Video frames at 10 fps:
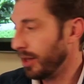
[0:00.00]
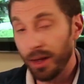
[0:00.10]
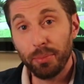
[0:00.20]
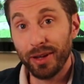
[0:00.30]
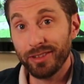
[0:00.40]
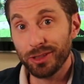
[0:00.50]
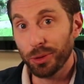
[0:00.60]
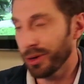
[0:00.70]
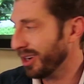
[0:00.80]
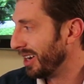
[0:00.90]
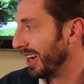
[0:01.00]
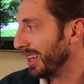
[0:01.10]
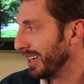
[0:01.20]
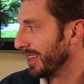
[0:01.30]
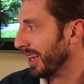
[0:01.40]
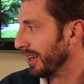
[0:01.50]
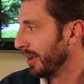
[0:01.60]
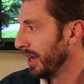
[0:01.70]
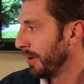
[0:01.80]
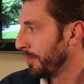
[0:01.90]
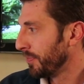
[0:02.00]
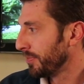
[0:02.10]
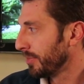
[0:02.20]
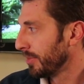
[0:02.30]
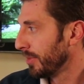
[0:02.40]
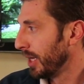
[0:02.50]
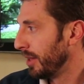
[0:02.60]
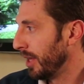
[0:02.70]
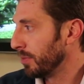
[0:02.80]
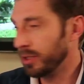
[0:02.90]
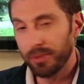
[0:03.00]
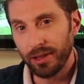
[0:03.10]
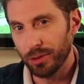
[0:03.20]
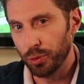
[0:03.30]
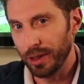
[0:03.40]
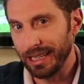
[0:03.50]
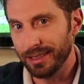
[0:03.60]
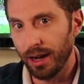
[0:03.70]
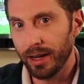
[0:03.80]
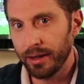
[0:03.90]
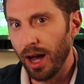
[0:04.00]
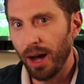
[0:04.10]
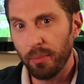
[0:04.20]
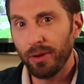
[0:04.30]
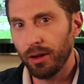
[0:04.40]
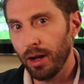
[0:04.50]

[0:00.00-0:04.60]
A pivot door, I like that. That was something that was really done up